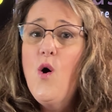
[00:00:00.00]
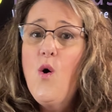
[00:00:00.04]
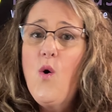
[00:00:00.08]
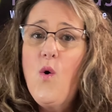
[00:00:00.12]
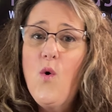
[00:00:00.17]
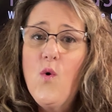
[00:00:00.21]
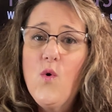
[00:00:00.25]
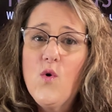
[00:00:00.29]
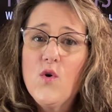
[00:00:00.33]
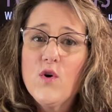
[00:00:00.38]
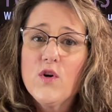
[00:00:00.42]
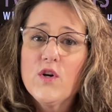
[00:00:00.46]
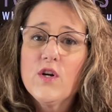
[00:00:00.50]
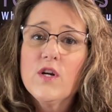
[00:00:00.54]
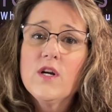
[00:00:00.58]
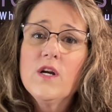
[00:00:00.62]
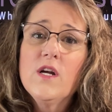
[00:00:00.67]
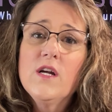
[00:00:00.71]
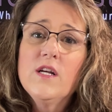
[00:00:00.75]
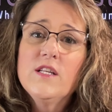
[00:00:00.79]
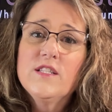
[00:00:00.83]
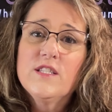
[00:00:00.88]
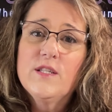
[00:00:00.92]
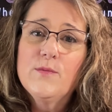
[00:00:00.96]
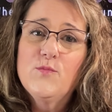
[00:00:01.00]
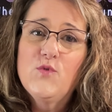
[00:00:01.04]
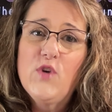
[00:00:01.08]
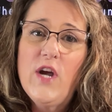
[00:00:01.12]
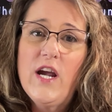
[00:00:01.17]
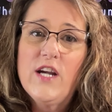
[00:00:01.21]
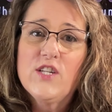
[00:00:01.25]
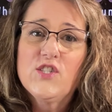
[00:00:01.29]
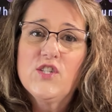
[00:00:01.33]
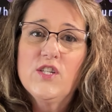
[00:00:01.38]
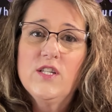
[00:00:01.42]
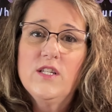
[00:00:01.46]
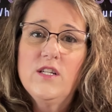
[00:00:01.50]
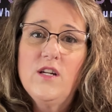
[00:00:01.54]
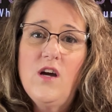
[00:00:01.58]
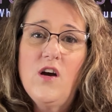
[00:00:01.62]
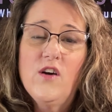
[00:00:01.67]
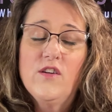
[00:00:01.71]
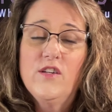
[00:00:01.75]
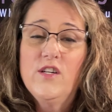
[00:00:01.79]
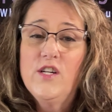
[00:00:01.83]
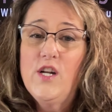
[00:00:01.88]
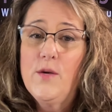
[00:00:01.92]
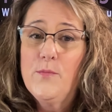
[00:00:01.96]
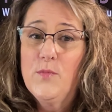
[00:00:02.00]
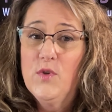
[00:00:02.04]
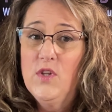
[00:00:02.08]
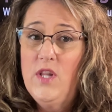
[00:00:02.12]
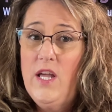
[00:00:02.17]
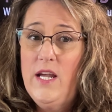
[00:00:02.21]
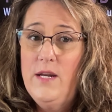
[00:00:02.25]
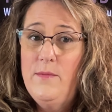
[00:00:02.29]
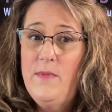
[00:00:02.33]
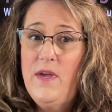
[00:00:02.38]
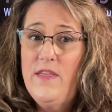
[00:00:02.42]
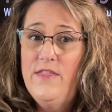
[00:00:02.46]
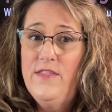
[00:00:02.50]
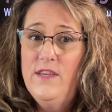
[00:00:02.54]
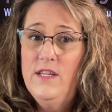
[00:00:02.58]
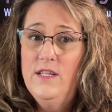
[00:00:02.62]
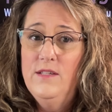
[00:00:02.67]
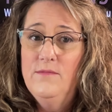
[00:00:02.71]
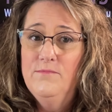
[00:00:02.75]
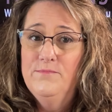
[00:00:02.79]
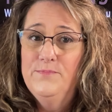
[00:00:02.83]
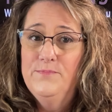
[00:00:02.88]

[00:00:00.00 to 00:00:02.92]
or subtraction on a number line method.